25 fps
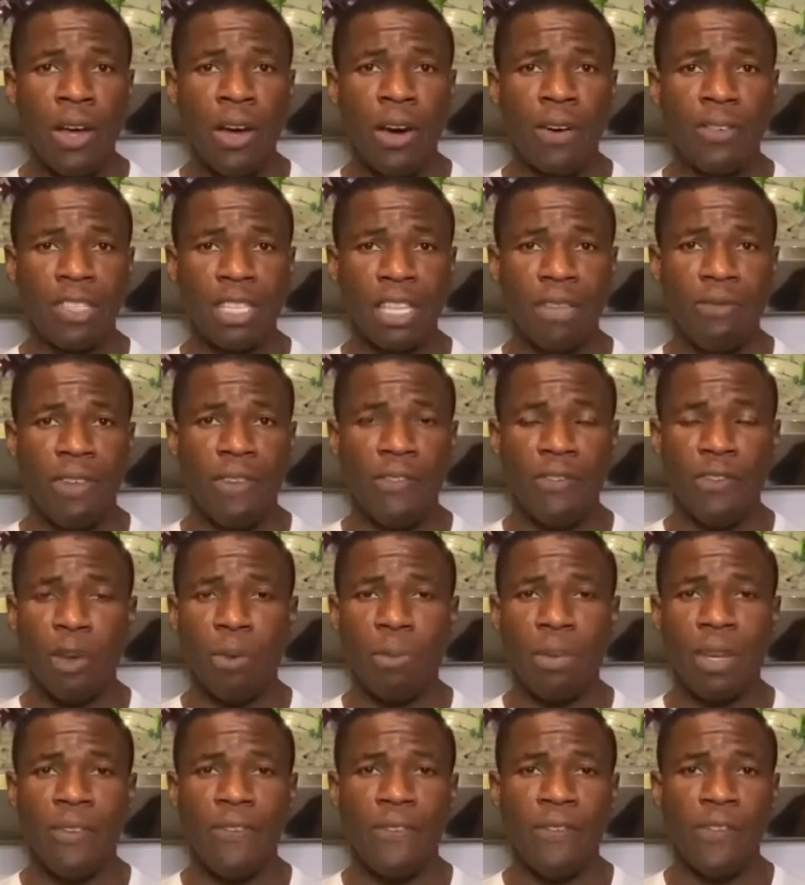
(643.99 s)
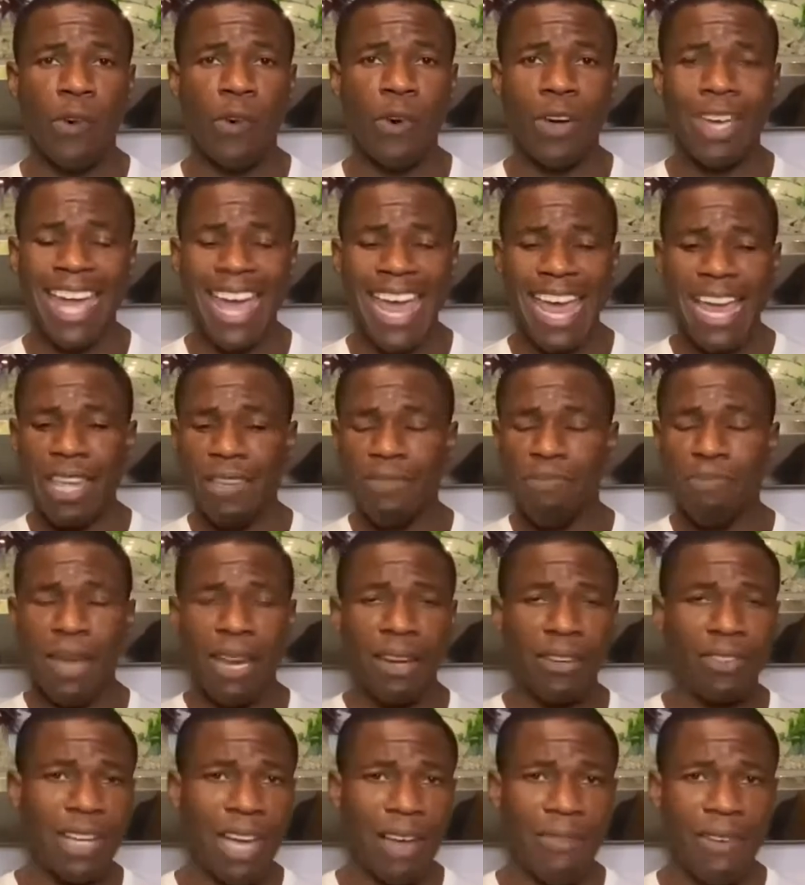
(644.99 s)
Obviously, if you're filming in 4K, it's
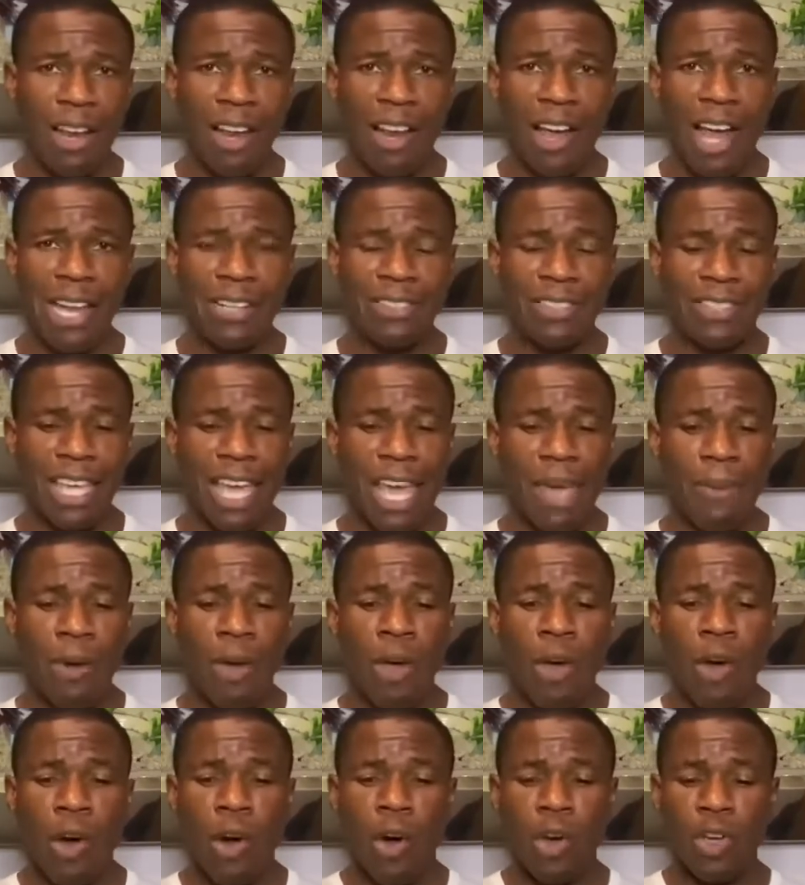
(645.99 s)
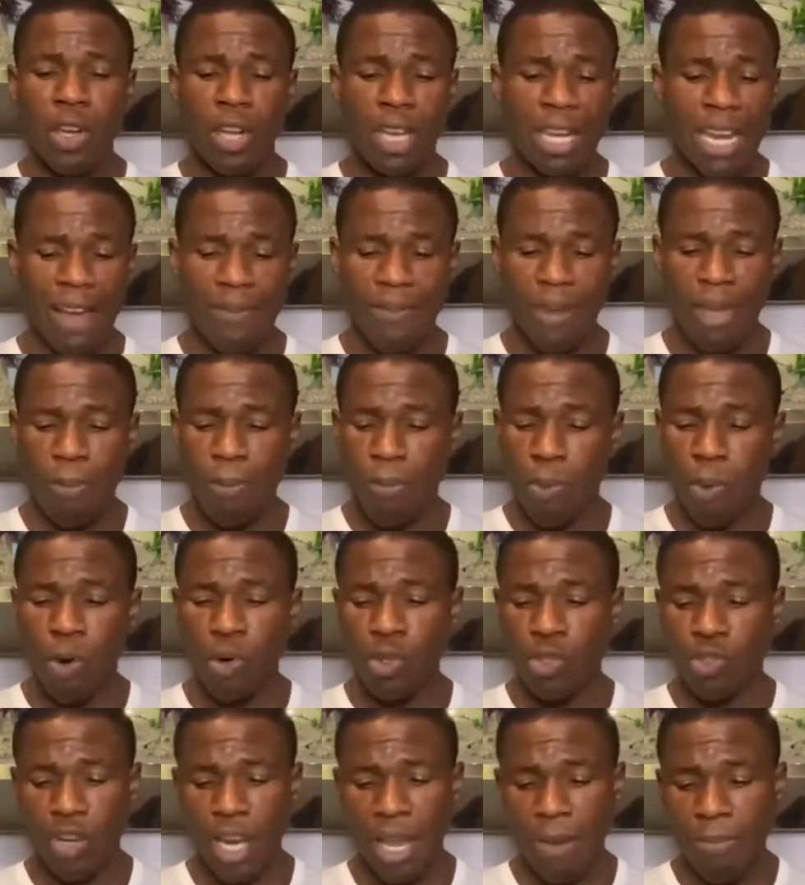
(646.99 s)
better to have it landscape, or you can have it in
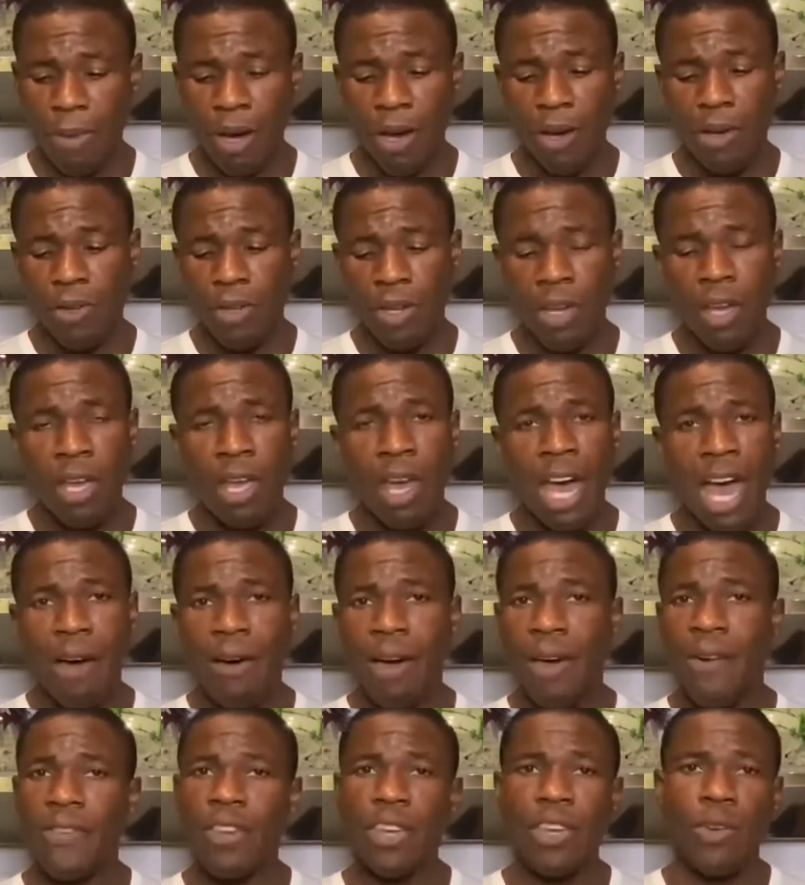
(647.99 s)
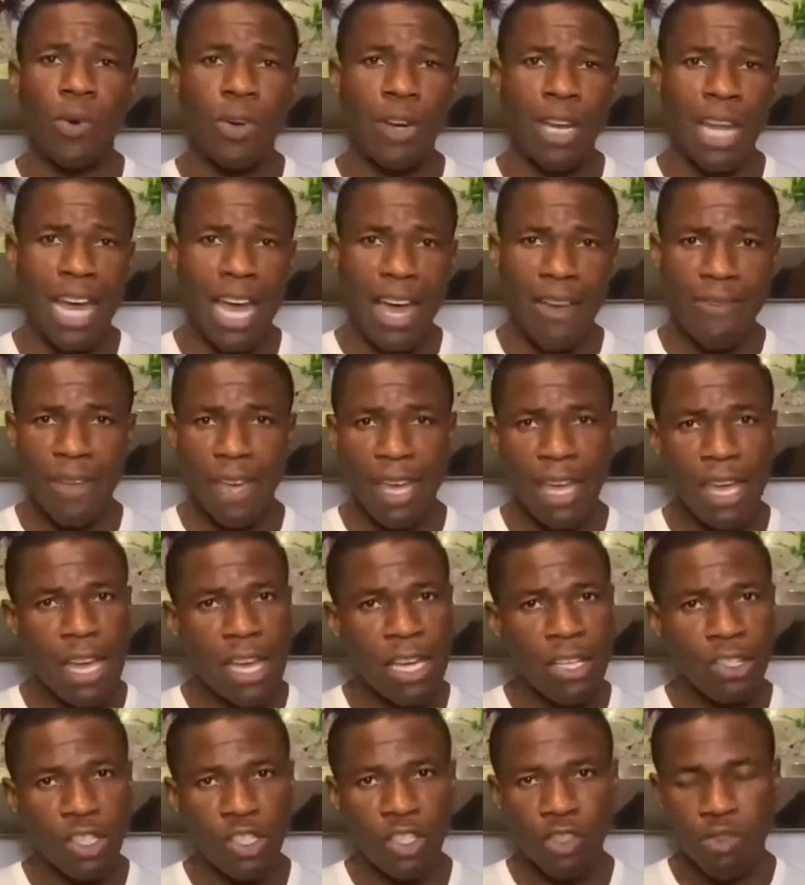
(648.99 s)
portrait mode. However you want to have it,
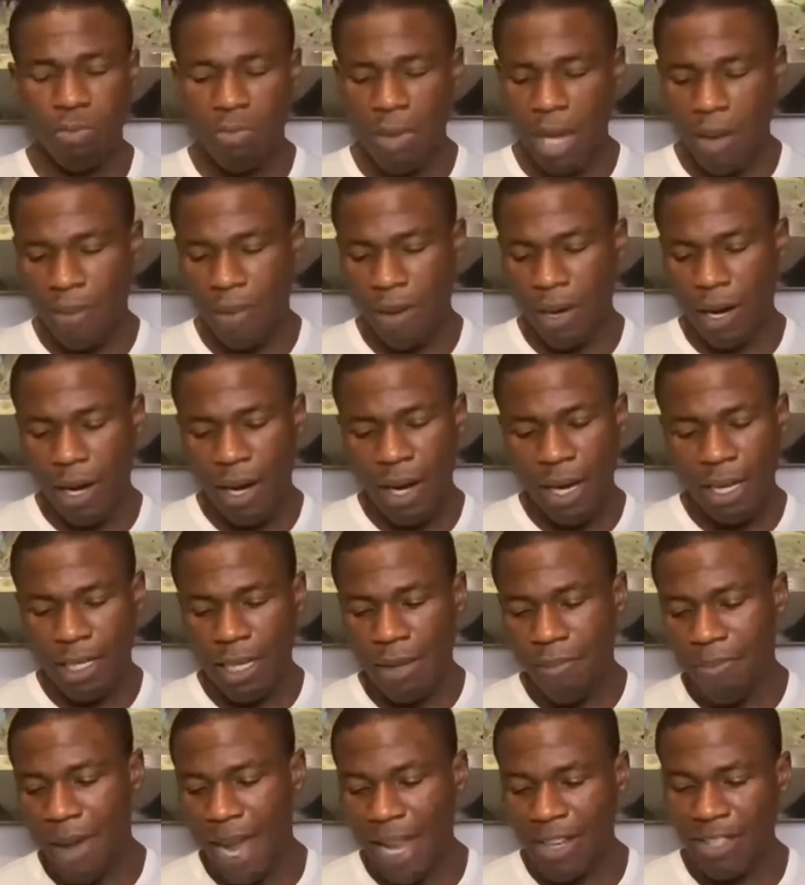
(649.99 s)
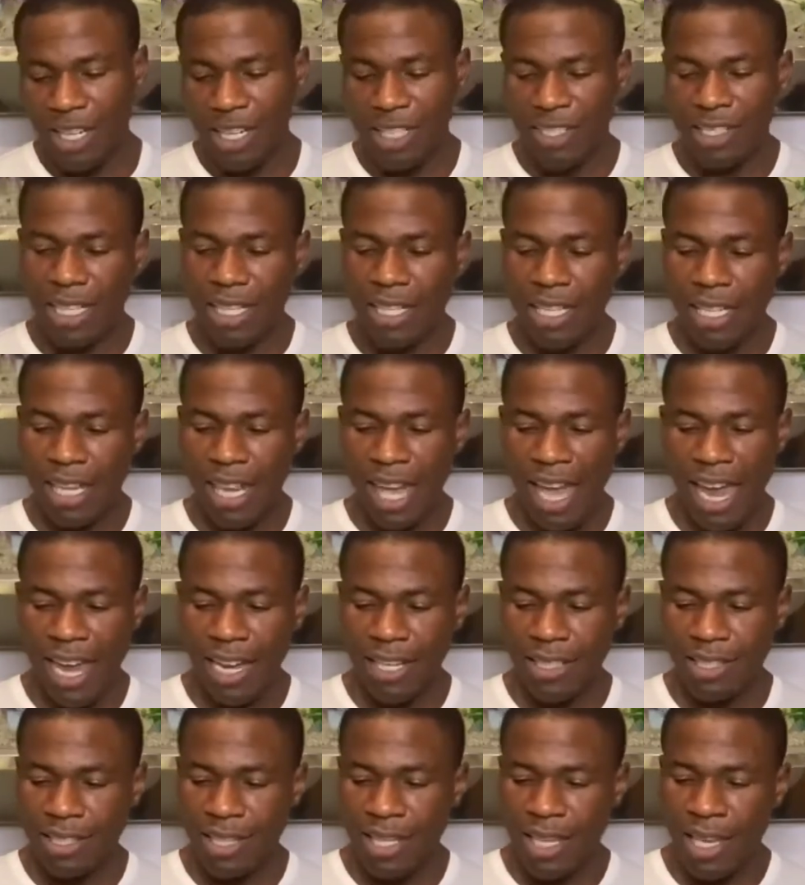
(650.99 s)
just remember the magic's in the
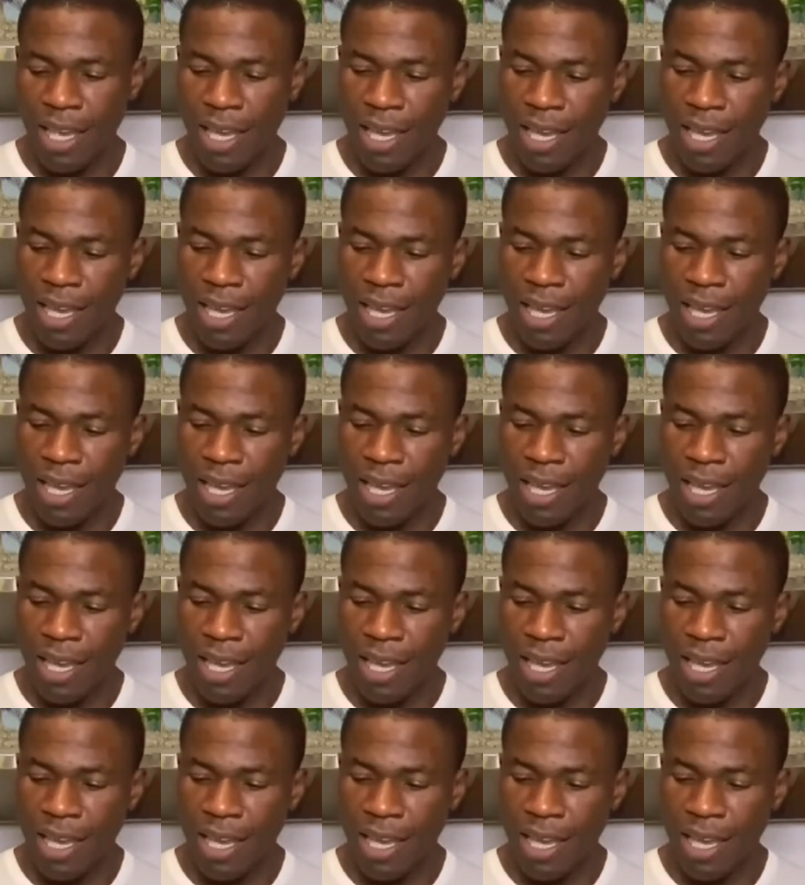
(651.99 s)
case.